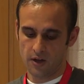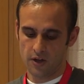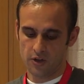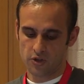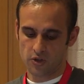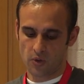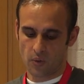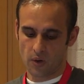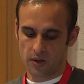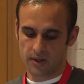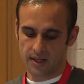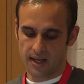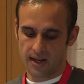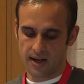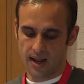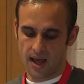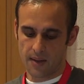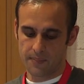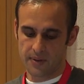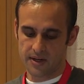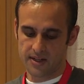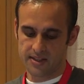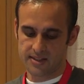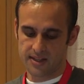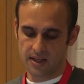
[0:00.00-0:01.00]
So what can
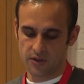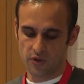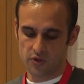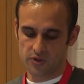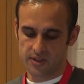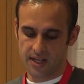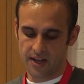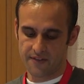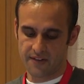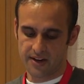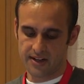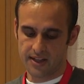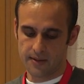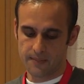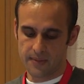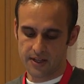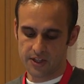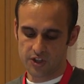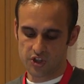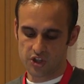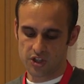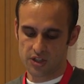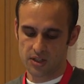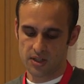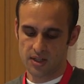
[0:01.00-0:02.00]
happen is that you save an
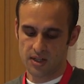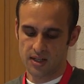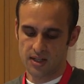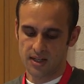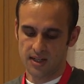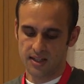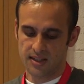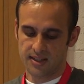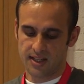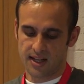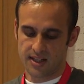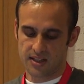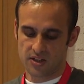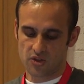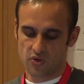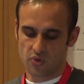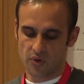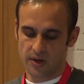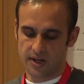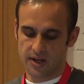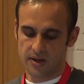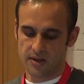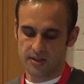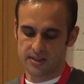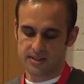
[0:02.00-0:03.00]
image that
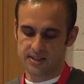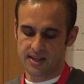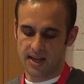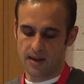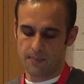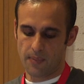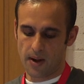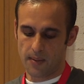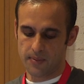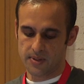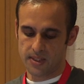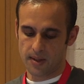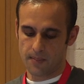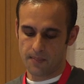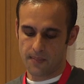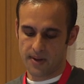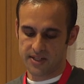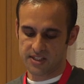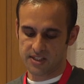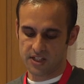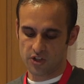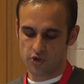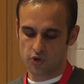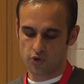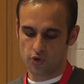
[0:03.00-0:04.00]
triggers a pops-up
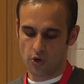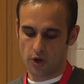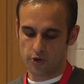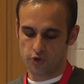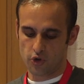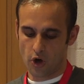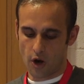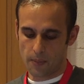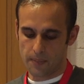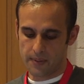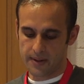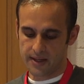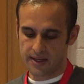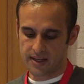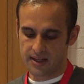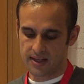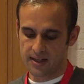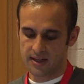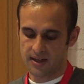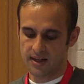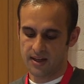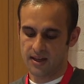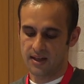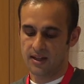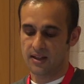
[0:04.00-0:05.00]
message to a topic.
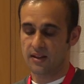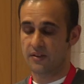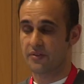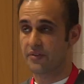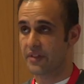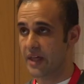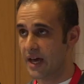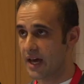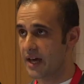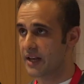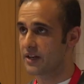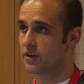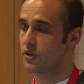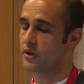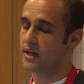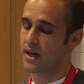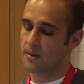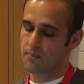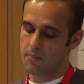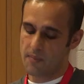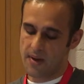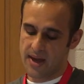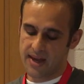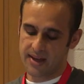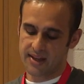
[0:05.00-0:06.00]
Then you
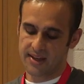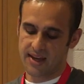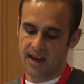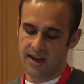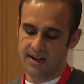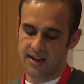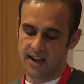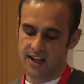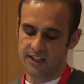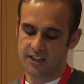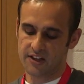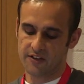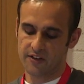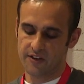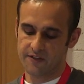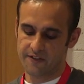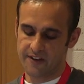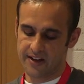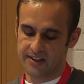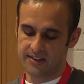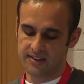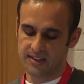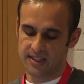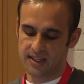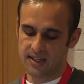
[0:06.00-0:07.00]
can make Knative
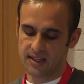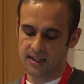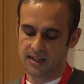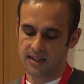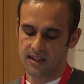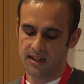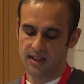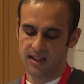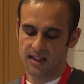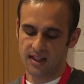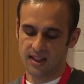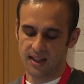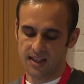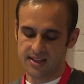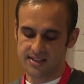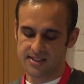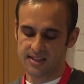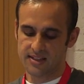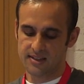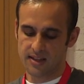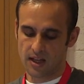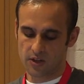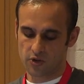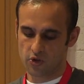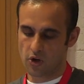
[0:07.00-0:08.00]
eventing,
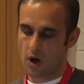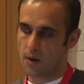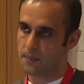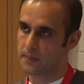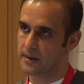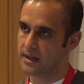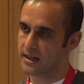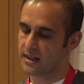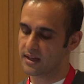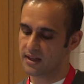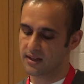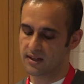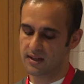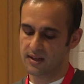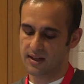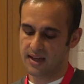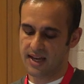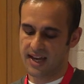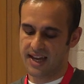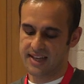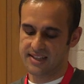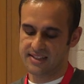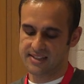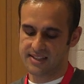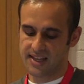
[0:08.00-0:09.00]
listen that topic,
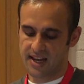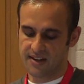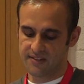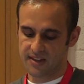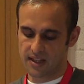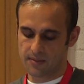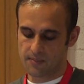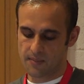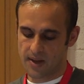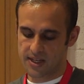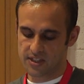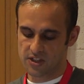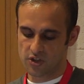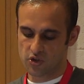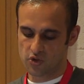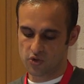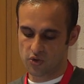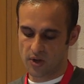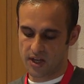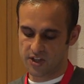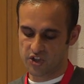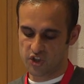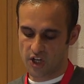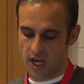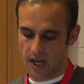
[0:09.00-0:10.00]
and save that message
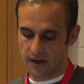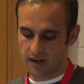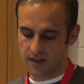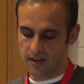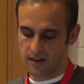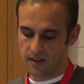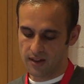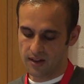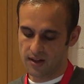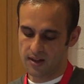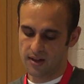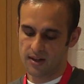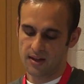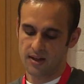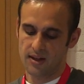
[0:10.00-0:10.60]
to a channel.